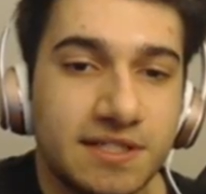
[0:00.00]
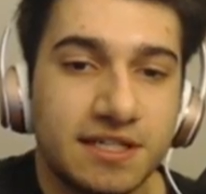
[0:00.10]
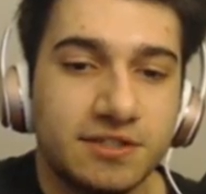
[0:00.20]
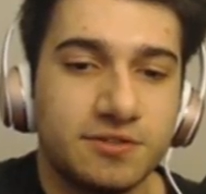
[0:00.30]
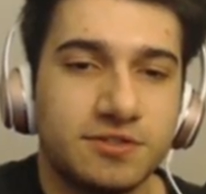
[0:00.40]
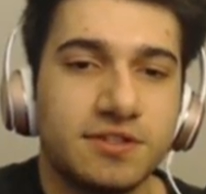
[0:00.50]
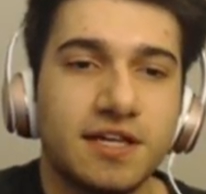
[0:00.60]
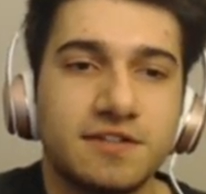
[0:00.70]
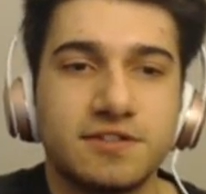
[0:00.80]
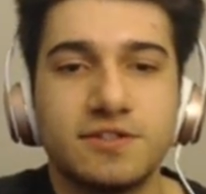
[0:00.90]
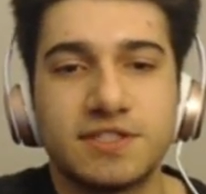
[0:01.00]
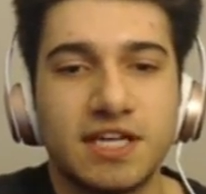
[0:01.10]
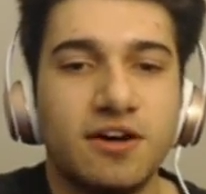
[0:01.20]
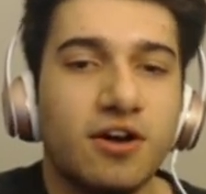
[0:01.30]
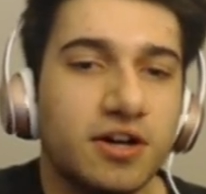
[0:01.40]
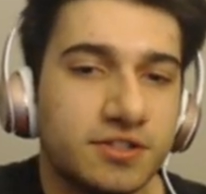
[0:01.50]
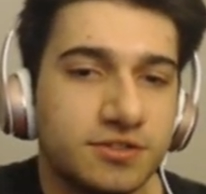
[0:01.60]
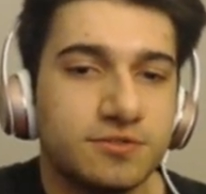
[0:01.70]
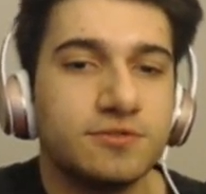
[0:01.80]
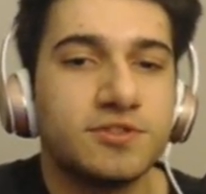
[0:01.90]
is getting used to that, so it's kind of hard
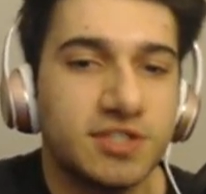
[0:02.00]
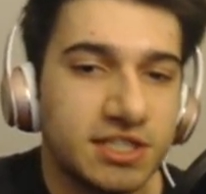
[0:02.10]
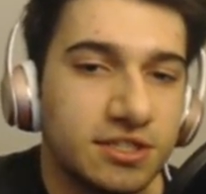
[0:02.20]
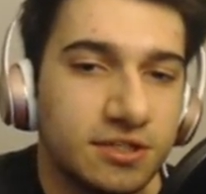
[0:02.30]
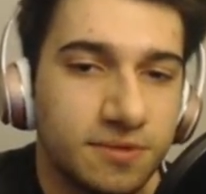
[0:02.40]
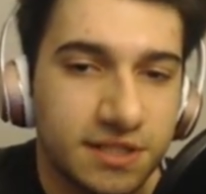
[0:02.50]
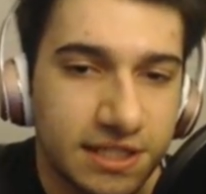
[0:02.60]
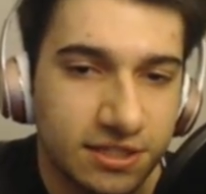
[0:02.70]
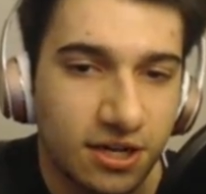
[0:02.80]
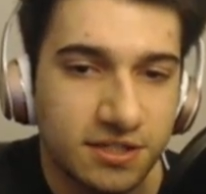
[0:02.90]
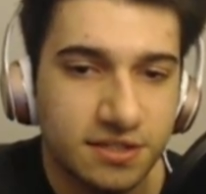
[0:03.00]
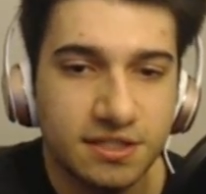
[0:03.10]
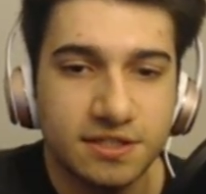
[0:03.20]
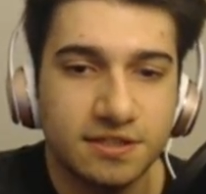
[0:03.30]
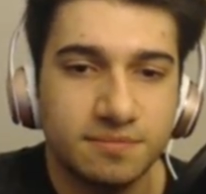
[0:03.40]
to steal when they constantly